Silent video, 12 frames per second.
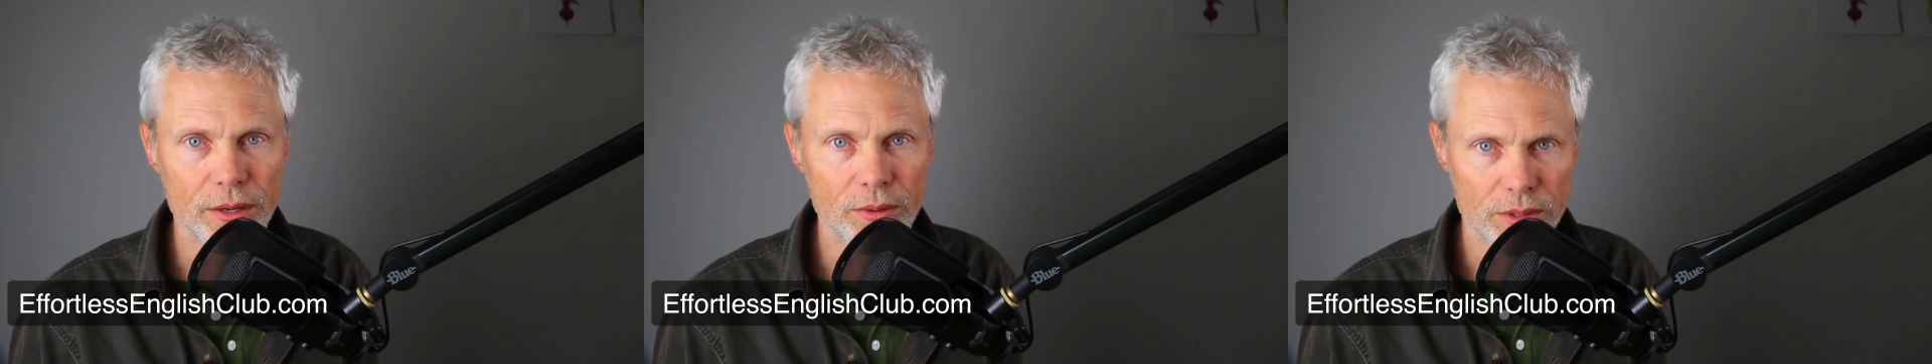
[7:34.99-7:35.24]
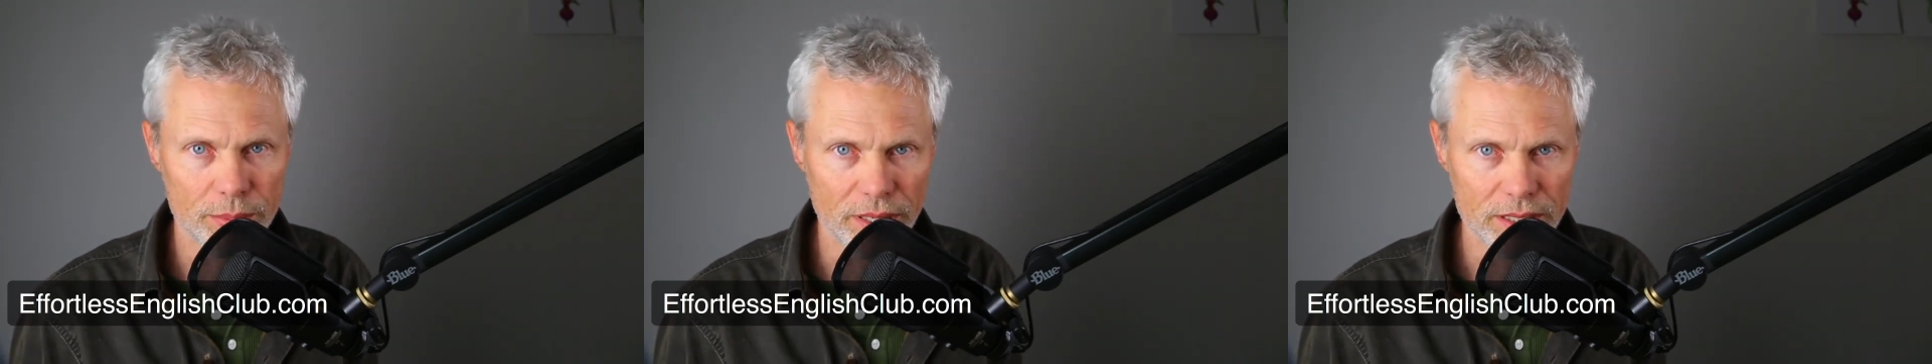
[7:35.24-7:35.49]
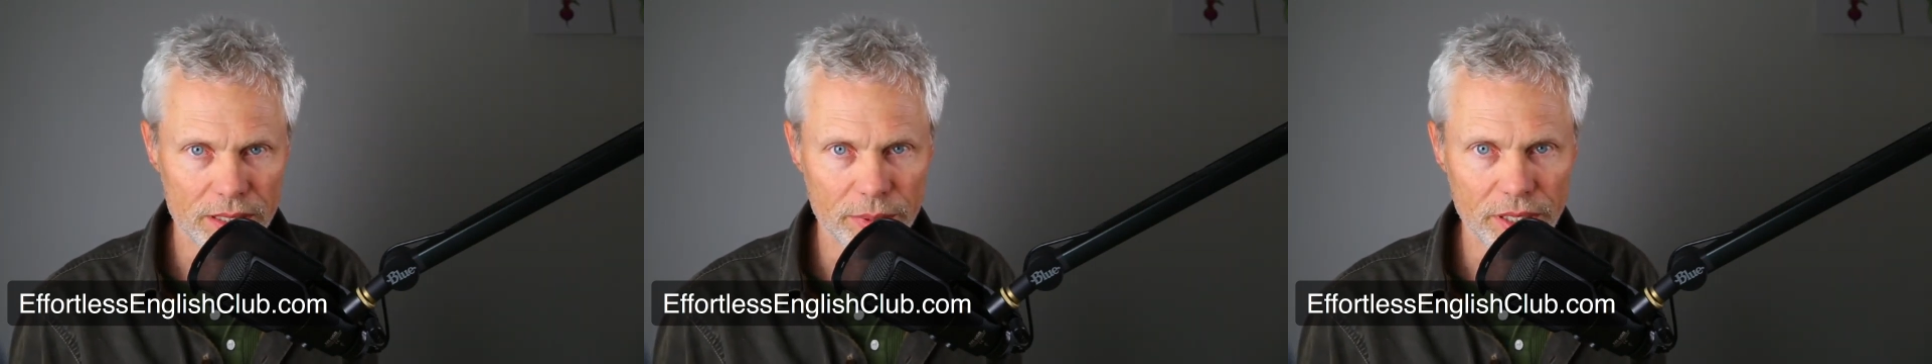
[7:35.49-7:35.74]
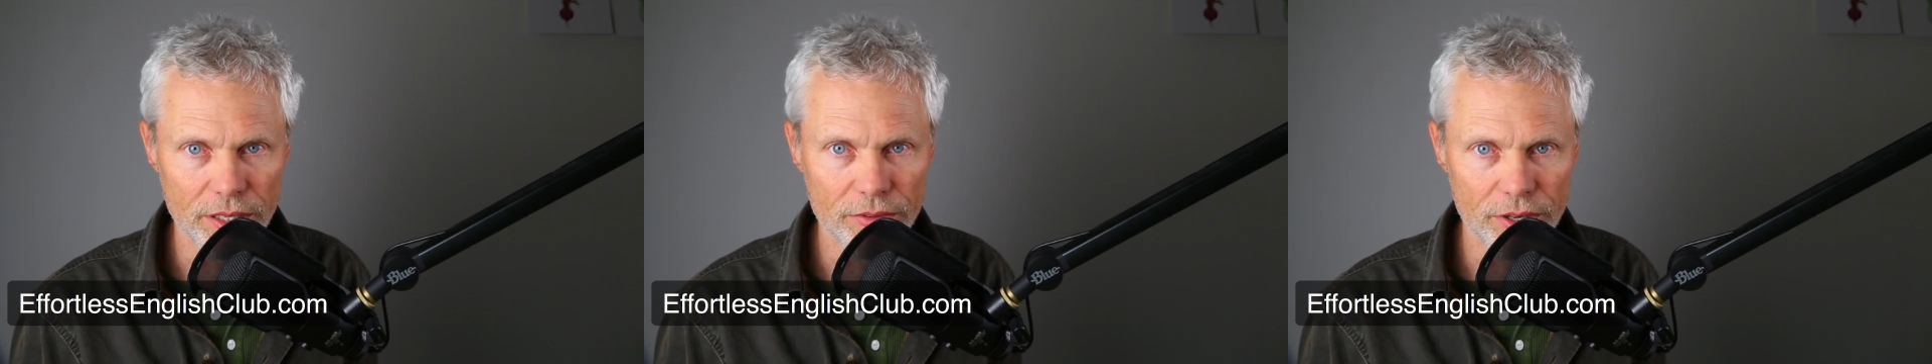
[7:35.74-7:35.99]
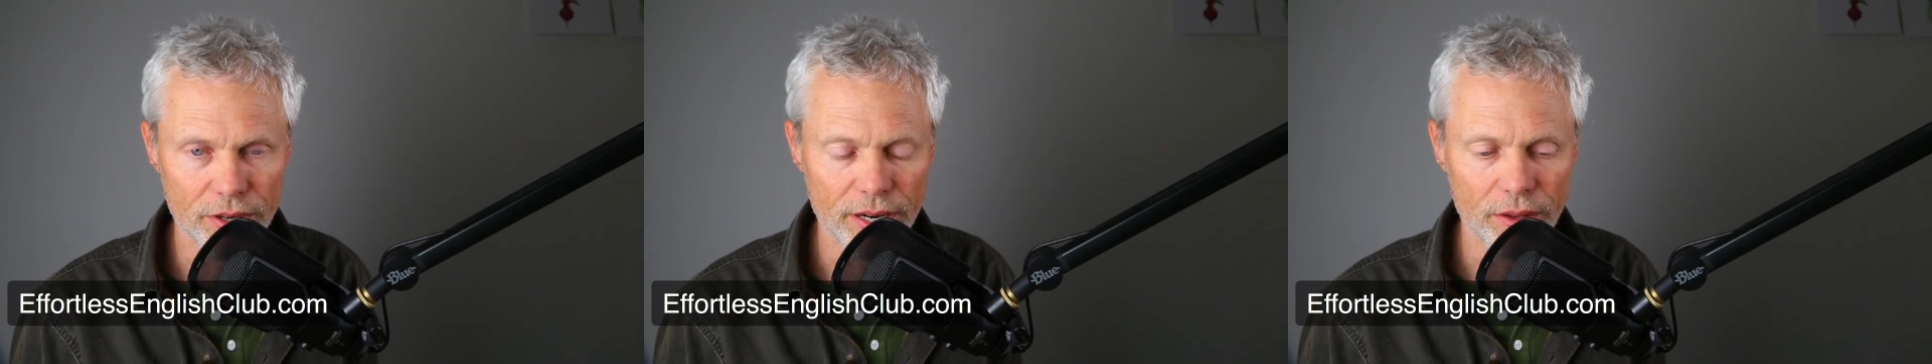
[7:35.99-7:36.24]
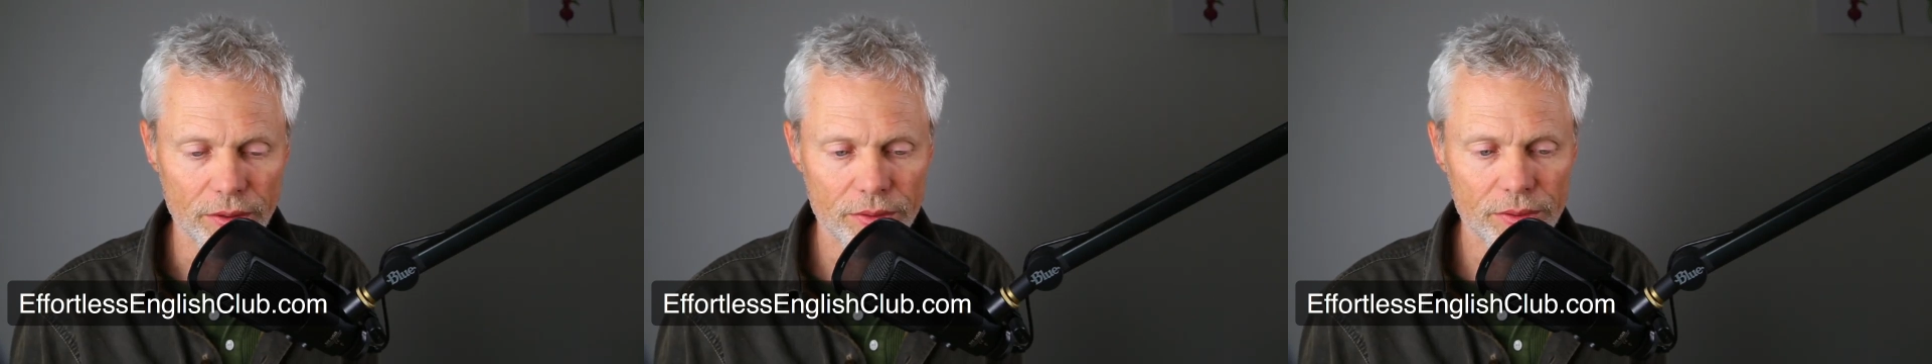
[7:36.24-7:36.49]
responsibility for your
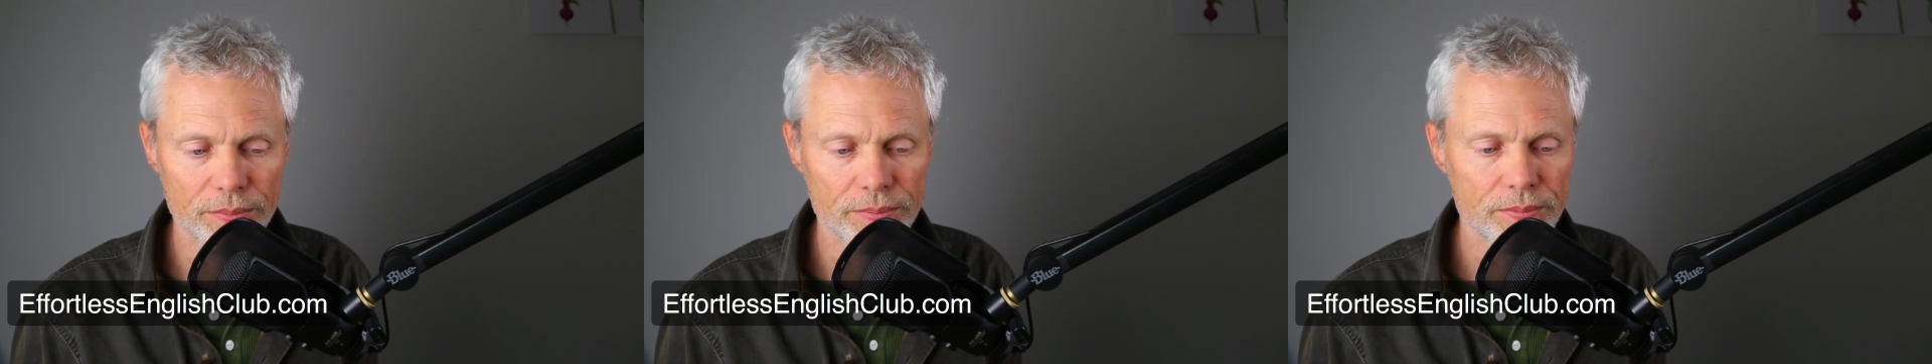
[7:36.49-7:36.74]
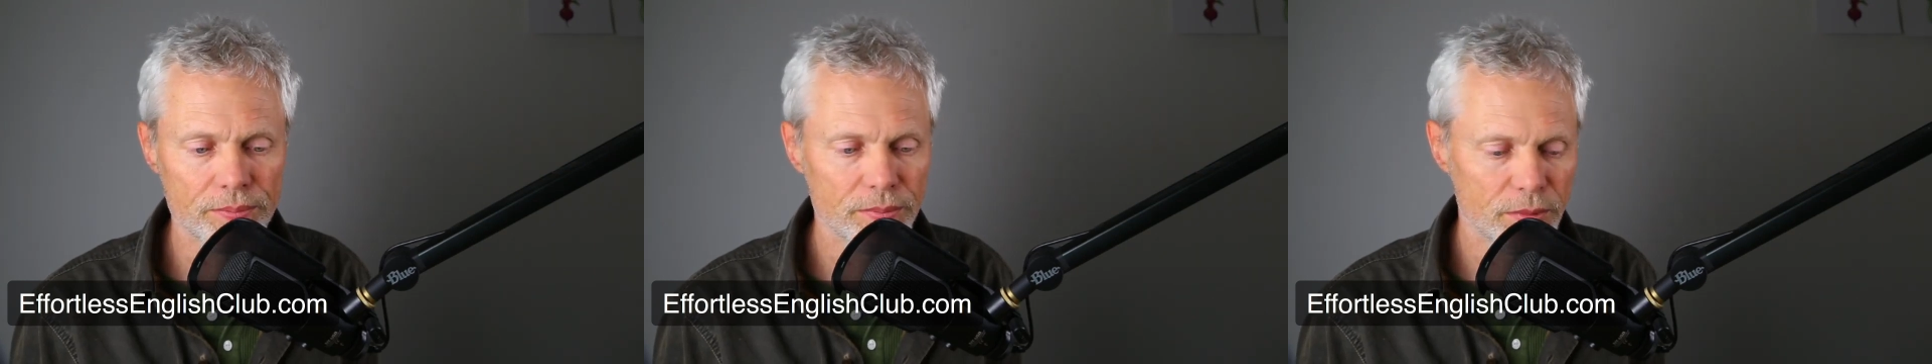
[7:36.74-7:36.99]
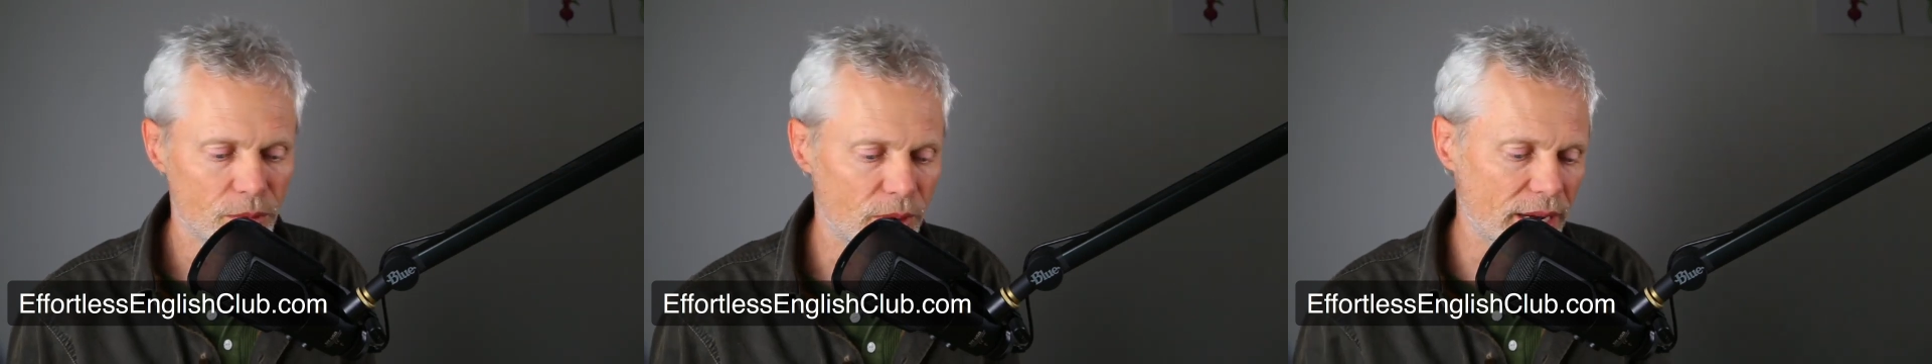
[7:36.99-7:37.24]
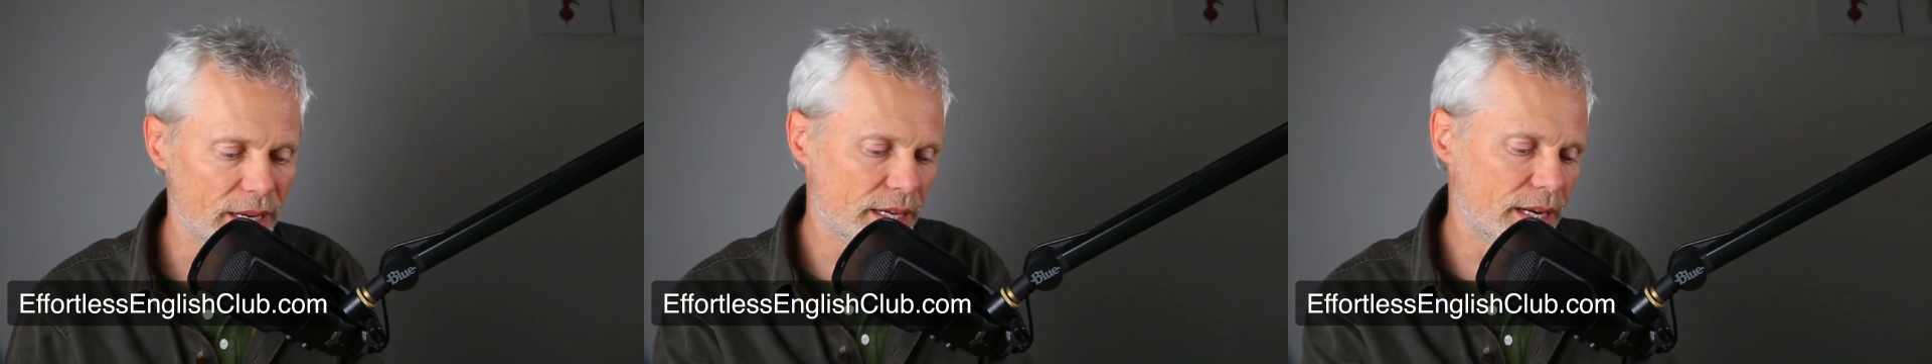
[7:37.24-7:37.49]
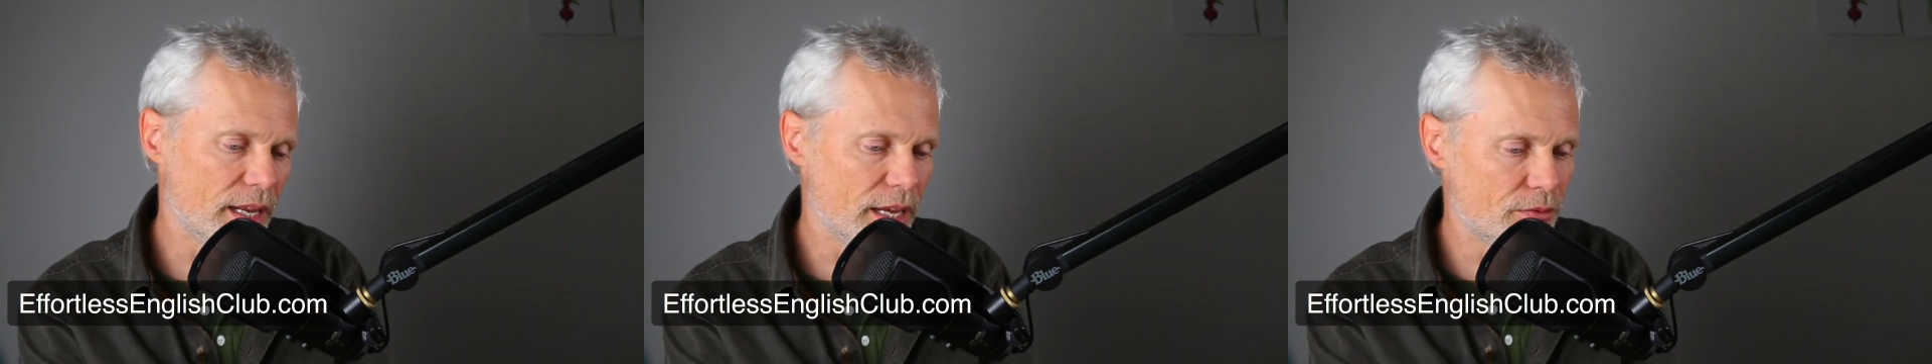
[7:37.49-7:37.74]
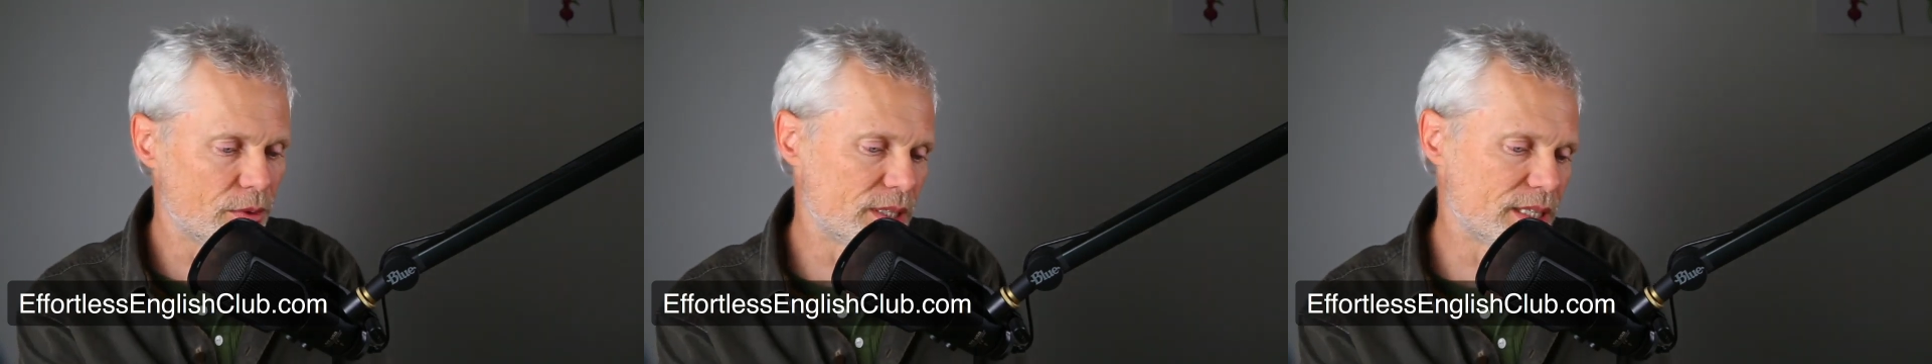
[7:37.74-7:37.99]
health, right? And, like,
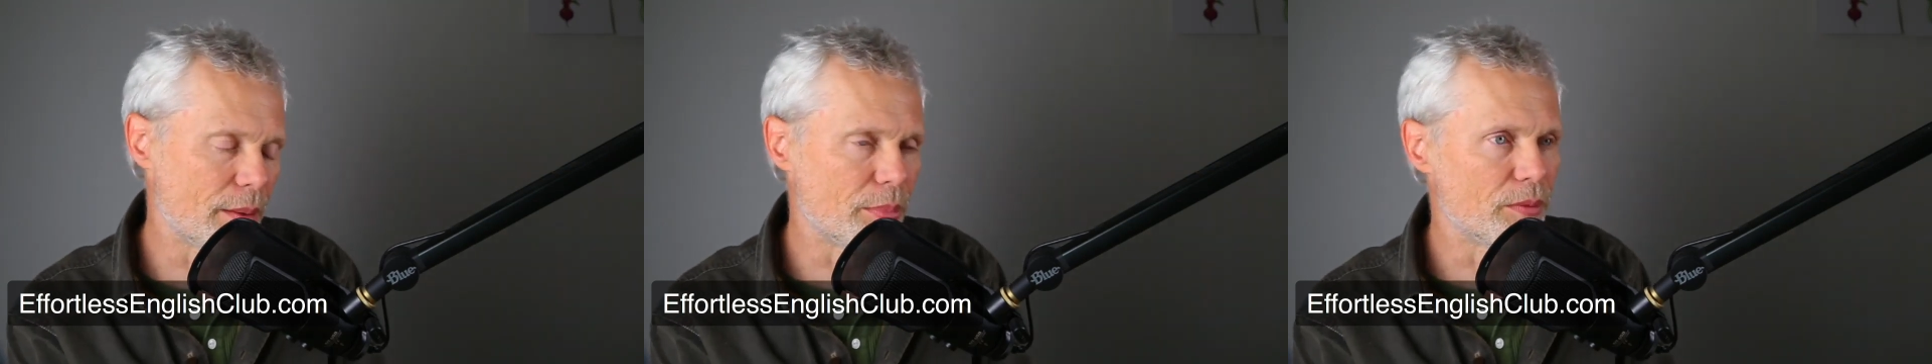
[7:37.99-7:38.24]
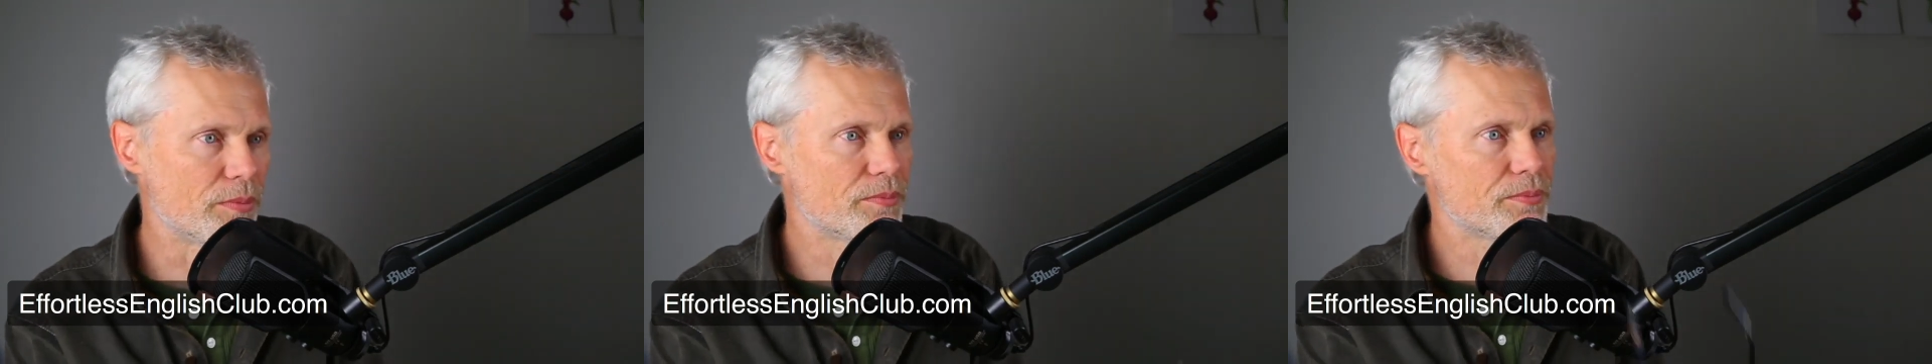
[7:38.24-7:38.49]
for example,